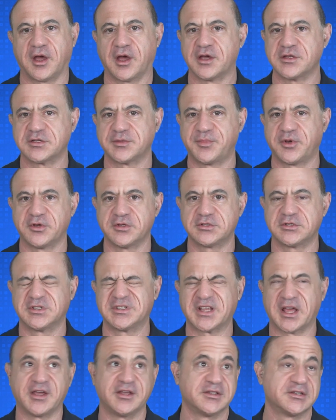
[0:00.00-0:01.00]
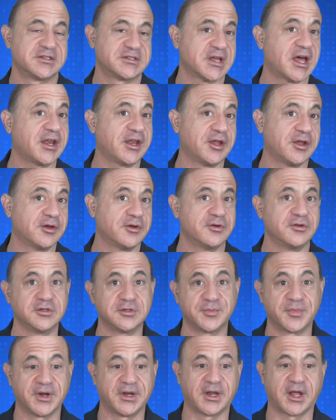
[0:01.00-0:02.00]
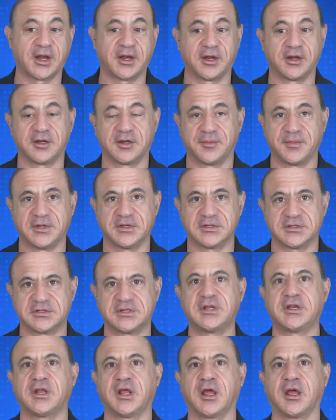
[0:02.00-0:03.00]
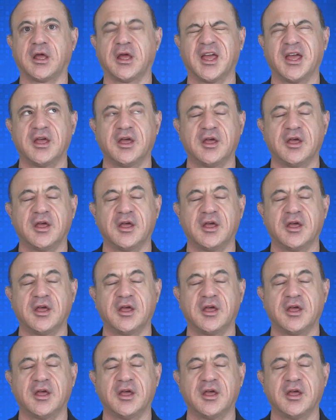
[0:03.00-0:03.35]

as opposed to, say, Sunny, who's pretending to be Cindy.